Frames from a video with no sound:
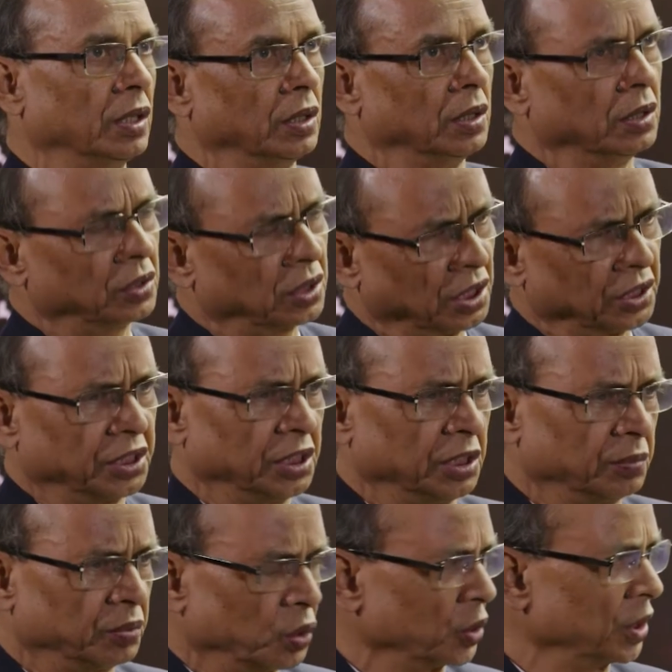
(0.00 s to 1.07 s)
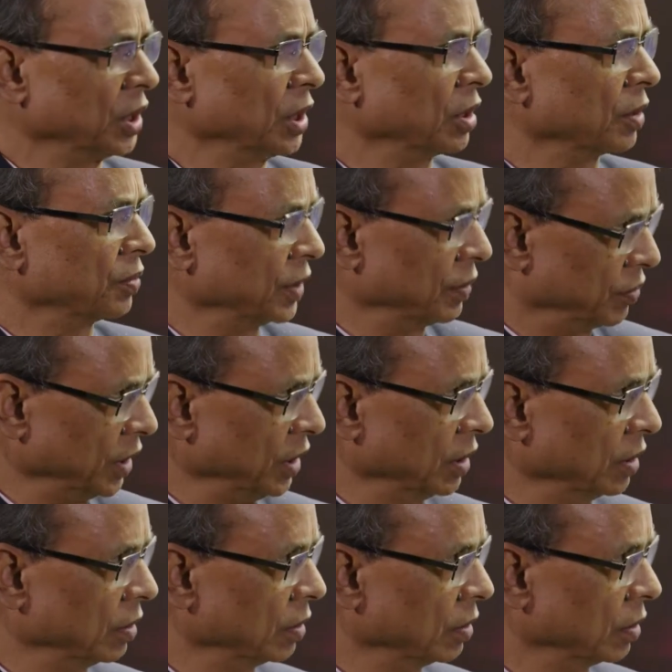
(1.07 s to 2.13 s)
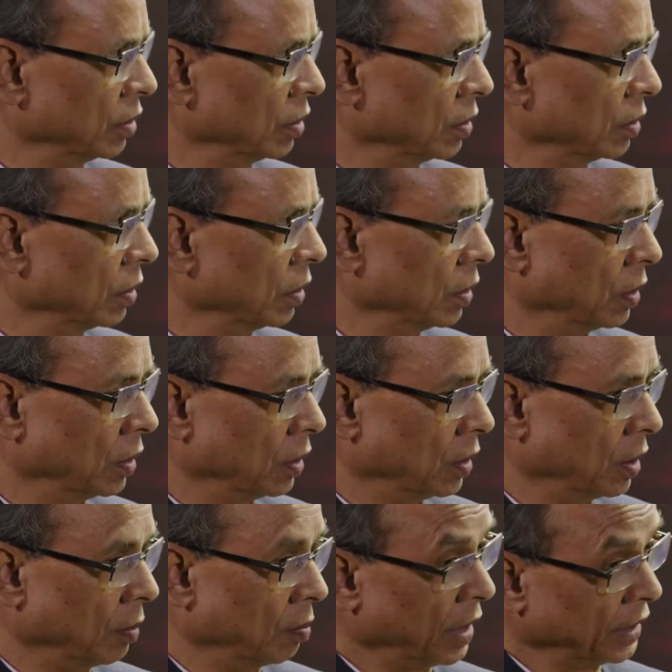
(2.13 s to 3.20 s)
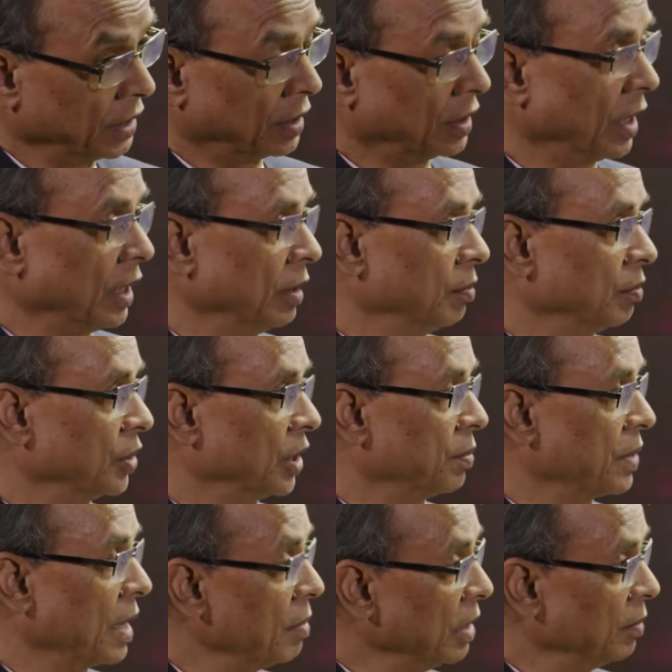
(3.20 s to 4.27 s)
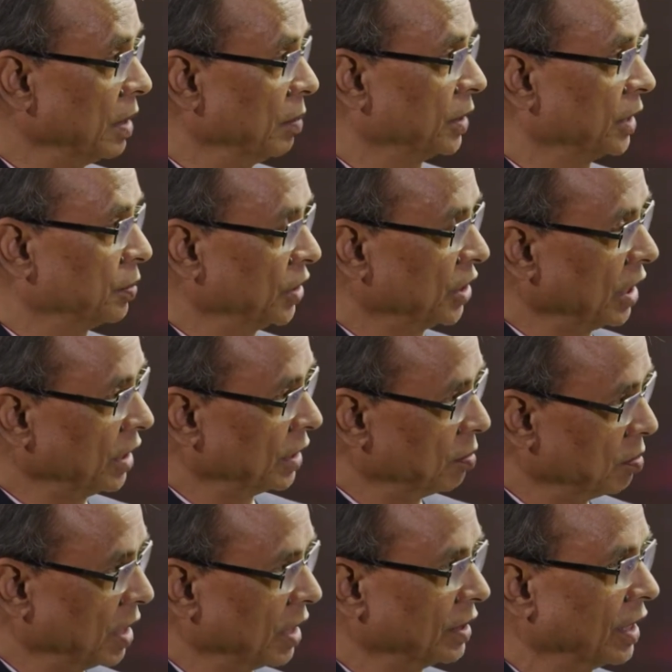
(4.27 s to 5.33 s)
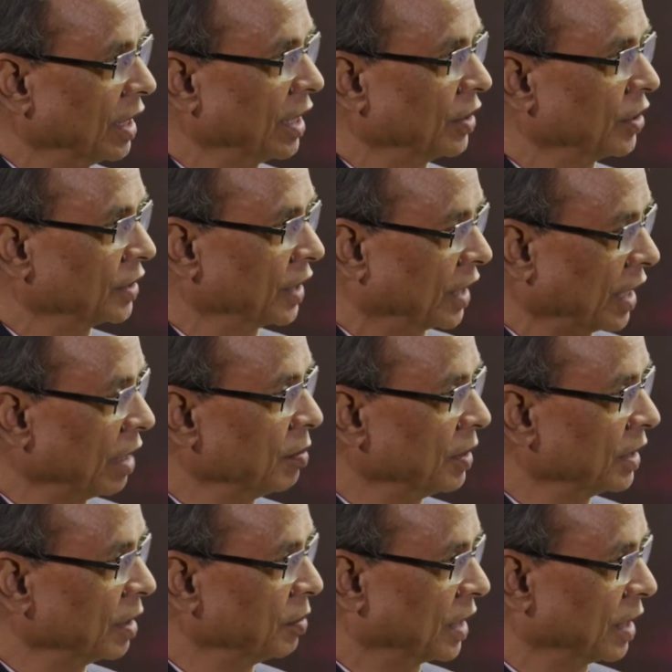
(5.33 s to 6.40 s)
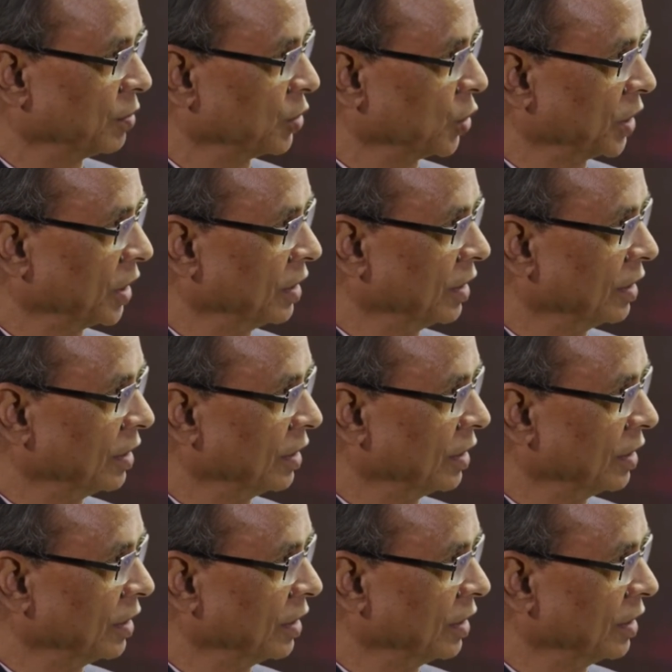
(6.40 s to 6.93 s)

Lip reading: 13, 14 or 15, by that time the family members, especially the mother or the grandmother, becomes worried,